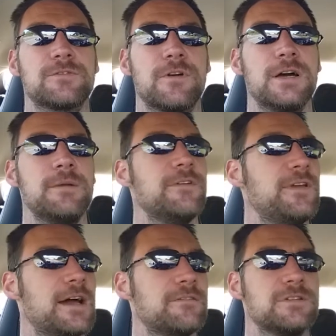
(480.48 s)

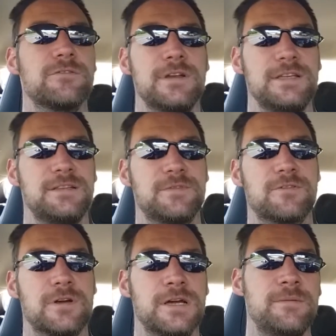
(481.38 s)
subscribe if you haven't already
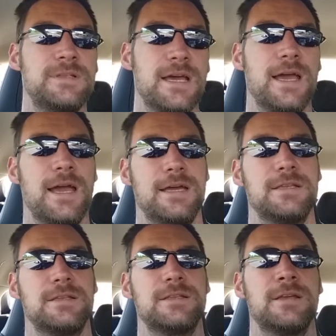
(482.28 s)
subscribed,
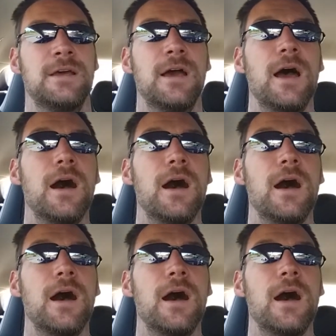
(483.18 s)
and